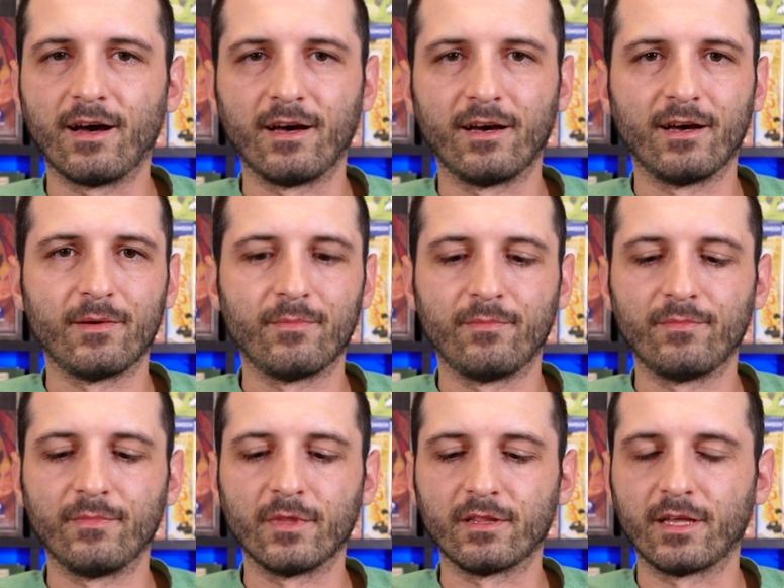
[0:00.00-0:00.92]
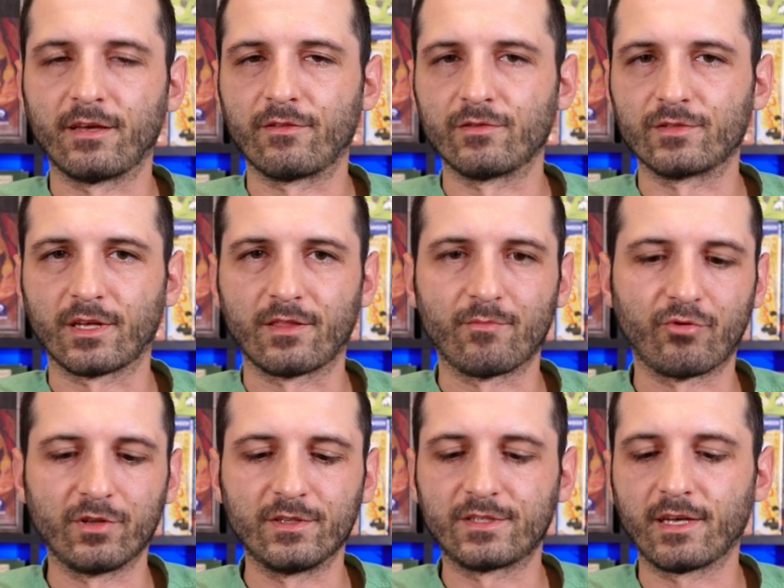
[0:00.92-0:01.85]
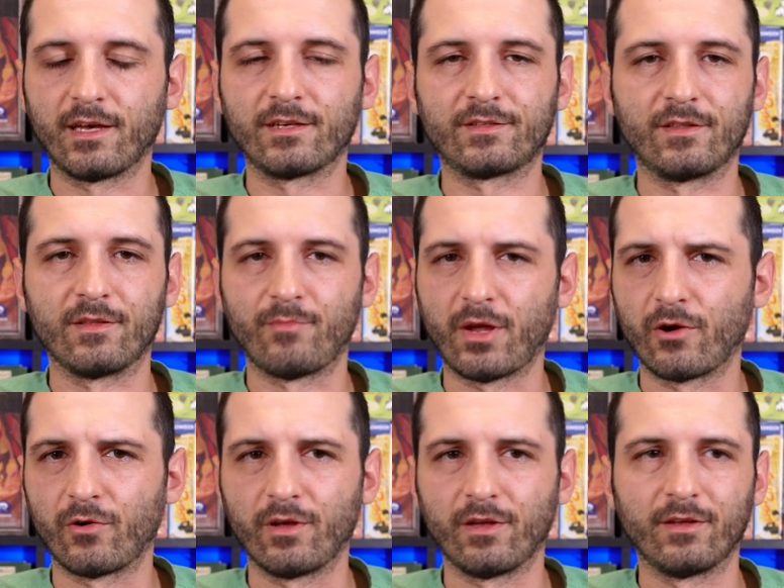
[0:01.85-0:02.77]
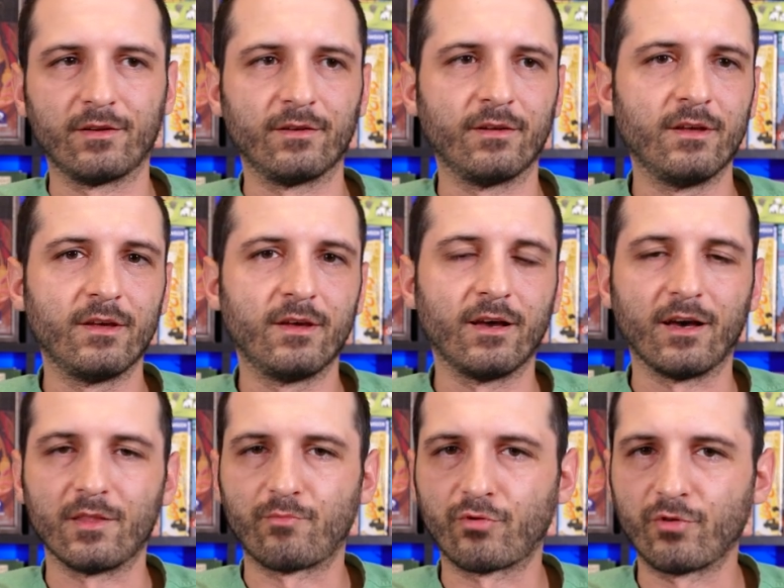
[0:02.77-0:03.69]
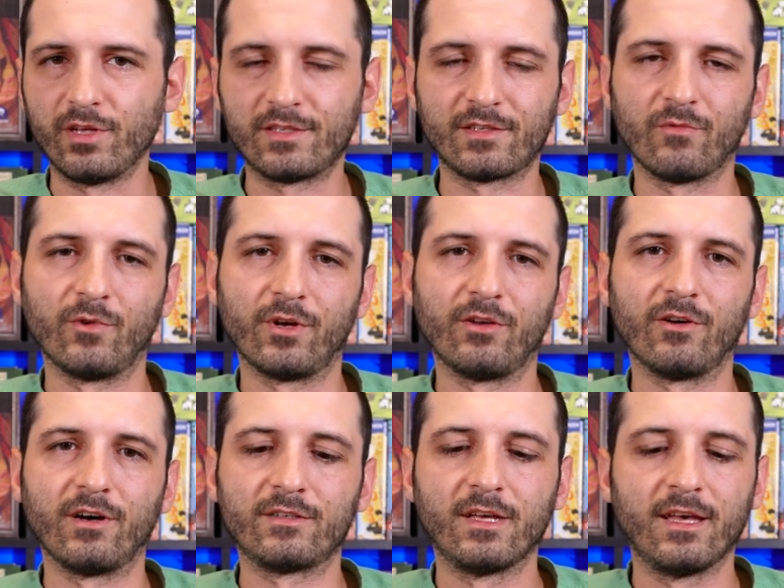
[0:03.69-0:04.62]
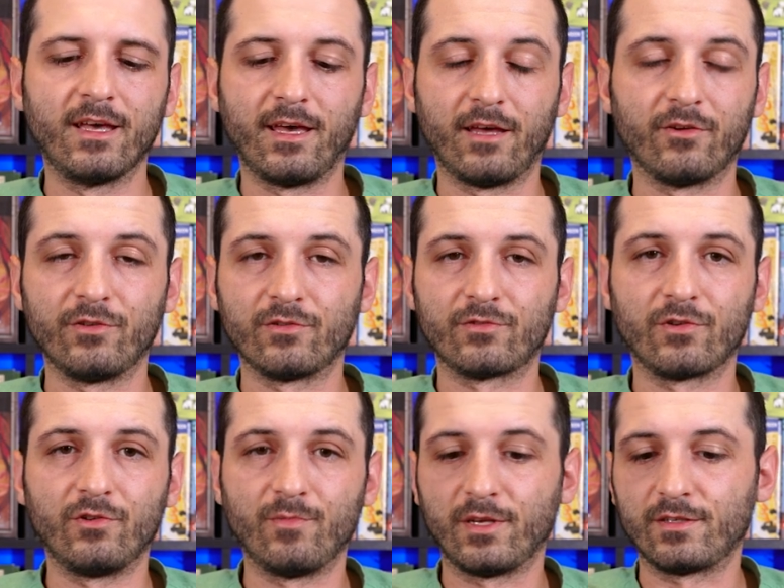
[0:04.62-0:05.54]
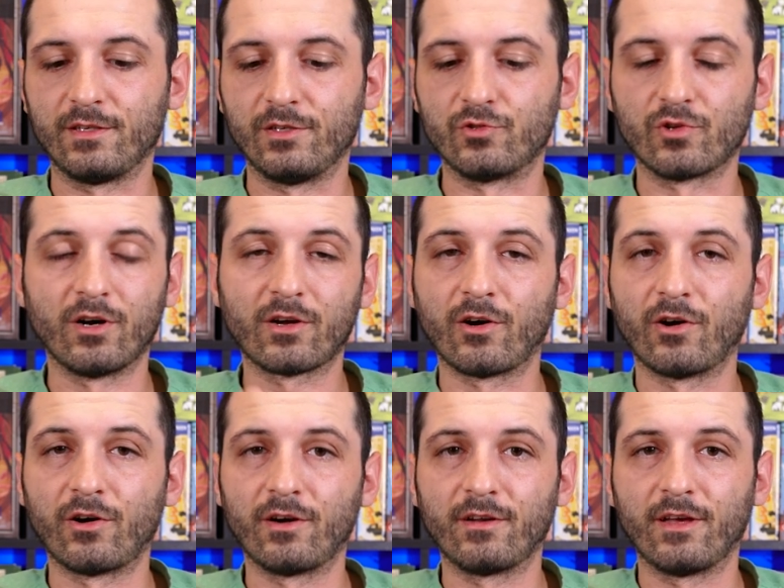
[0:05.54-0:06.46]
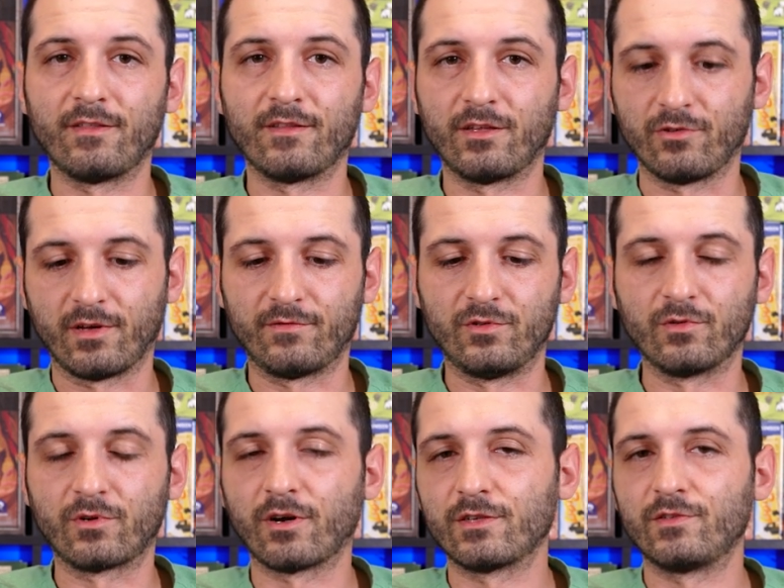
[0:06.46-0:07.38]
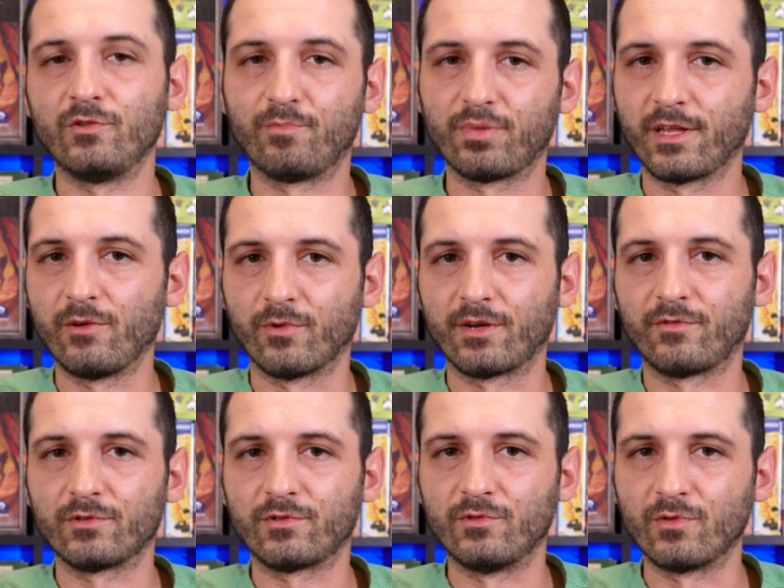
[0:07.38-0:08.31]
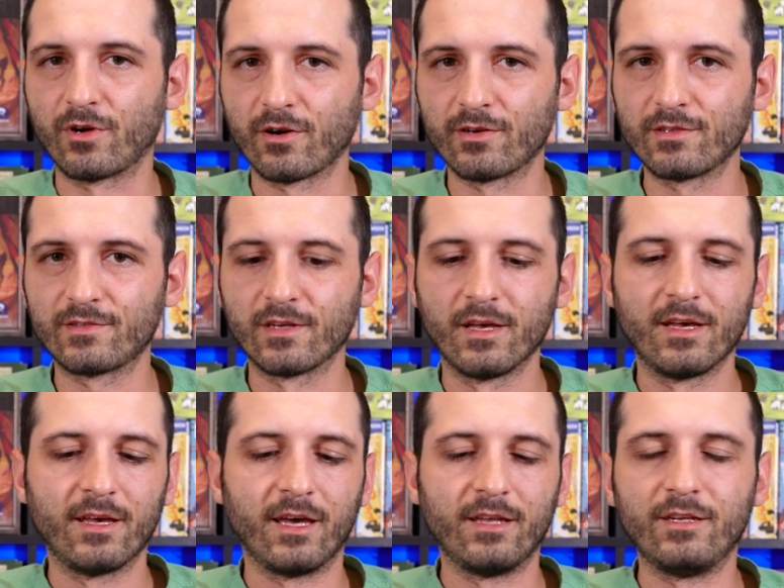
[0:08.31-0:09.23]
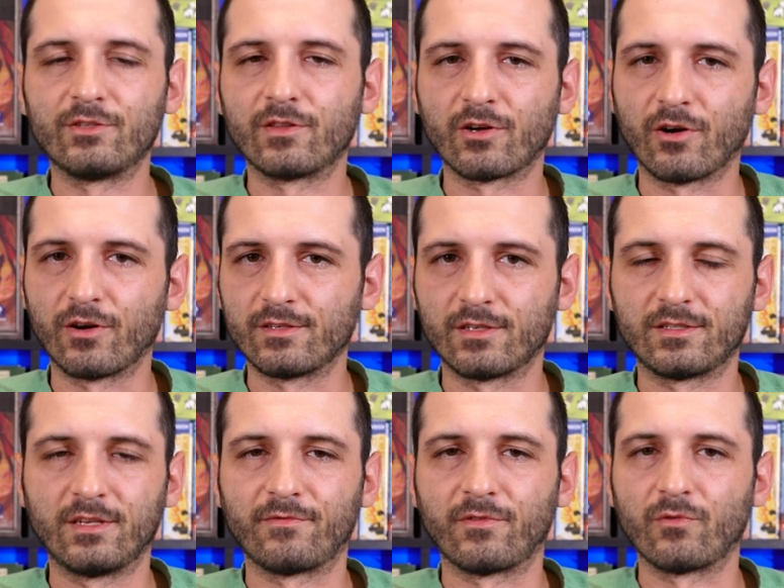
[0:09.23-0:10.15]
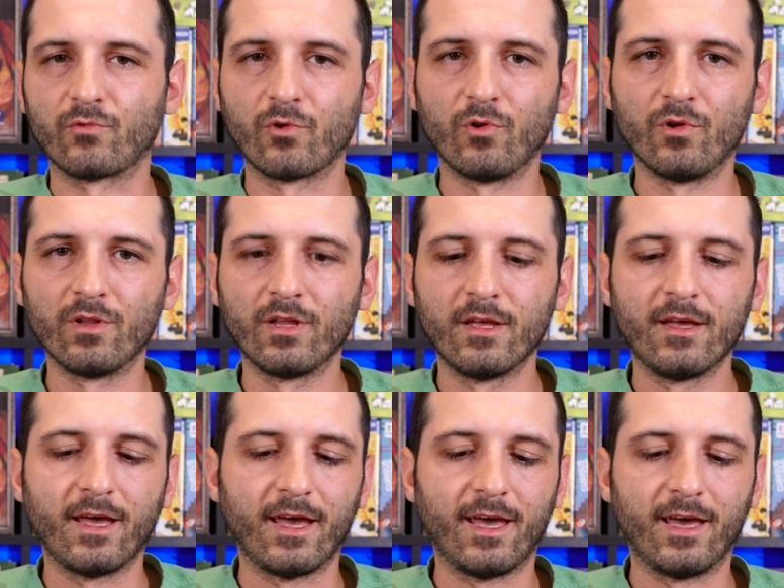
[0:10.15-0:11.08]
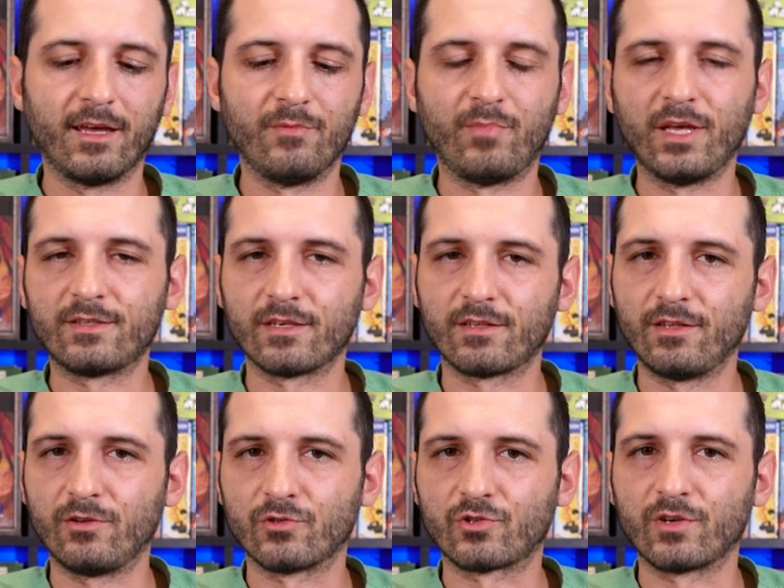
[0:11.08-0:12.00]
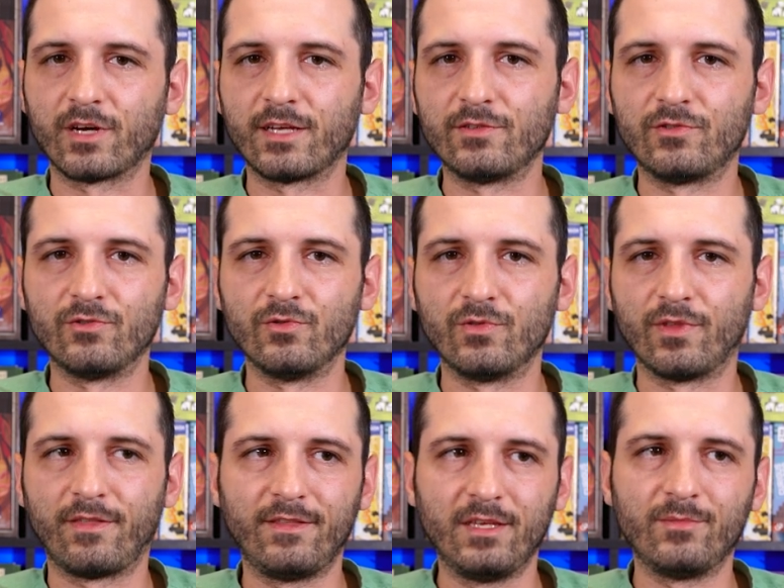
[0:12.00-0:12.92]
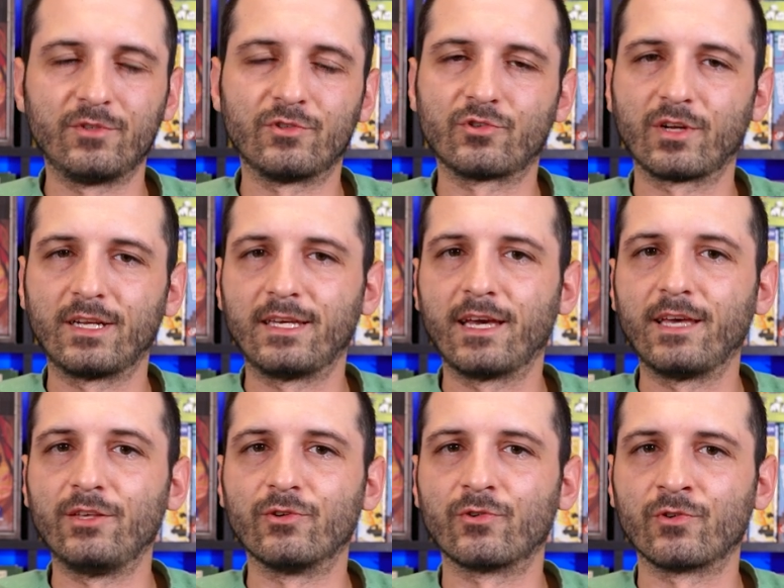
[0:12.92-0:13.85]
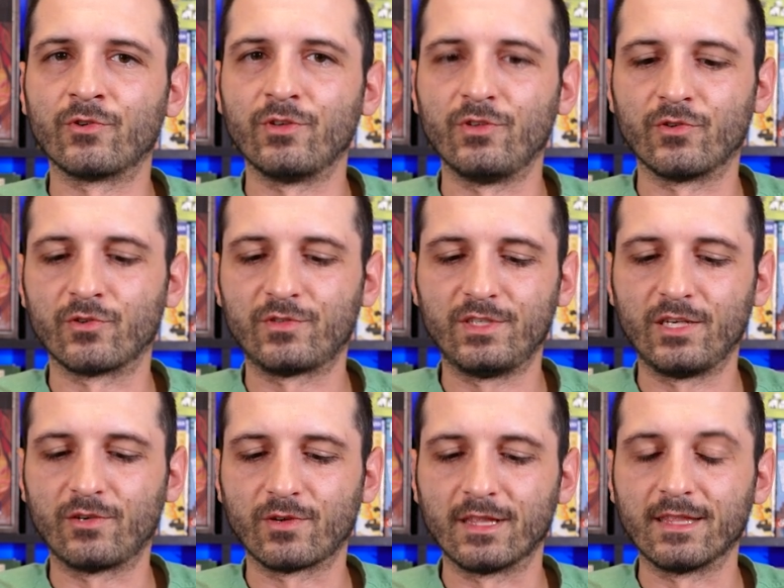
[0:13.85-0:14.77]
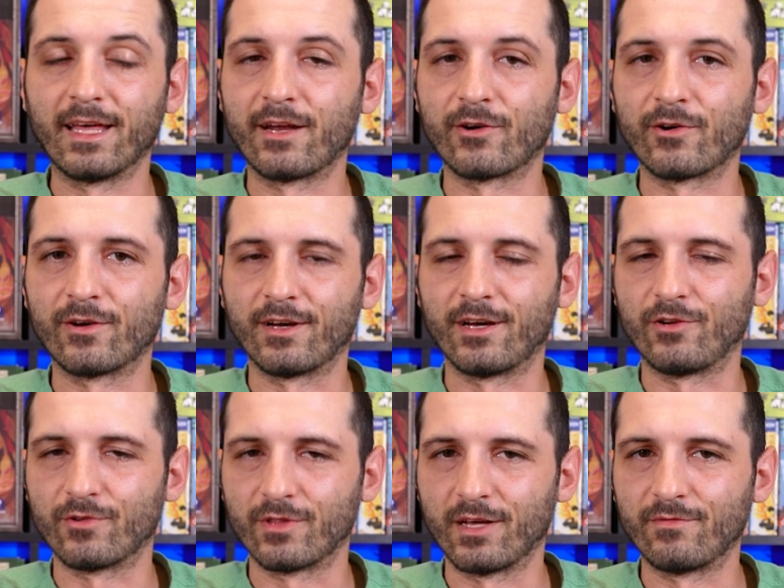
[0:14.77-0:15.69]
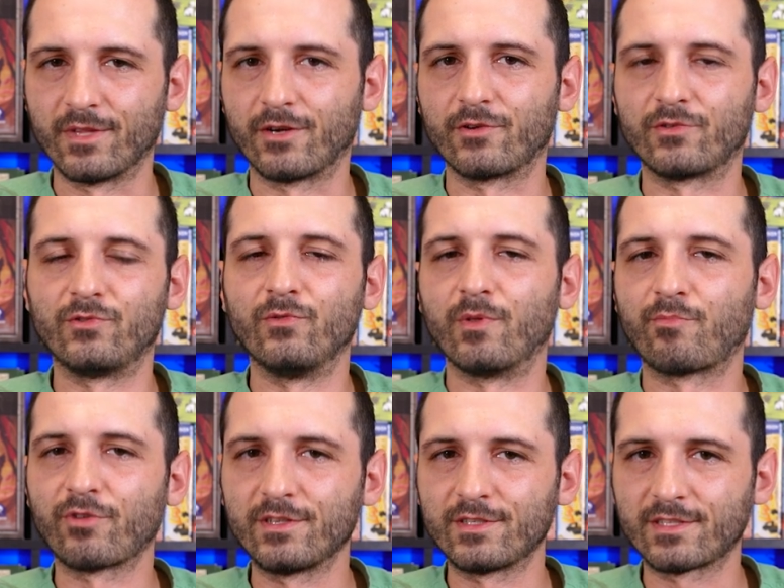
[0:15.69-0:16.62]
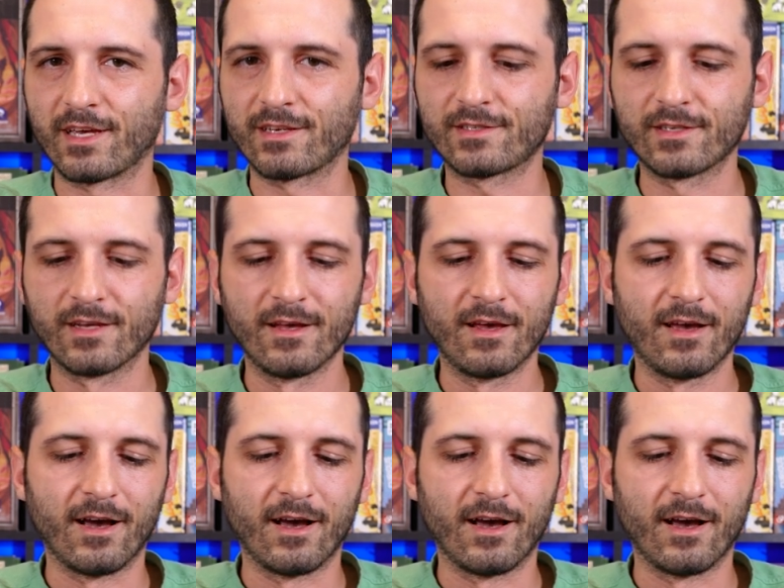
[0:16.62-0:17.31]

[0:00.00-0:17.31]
Um, like there's like the princess, the baron, uh, the priest, and whatnot. And on your turn, you basically draw a card, and then you'll have two cards, and you play one of your two cards. And each of the cards has a different role. And basically, you're trying to the theme is you're trying to get your your secret letter, uh, your love letter to the princess.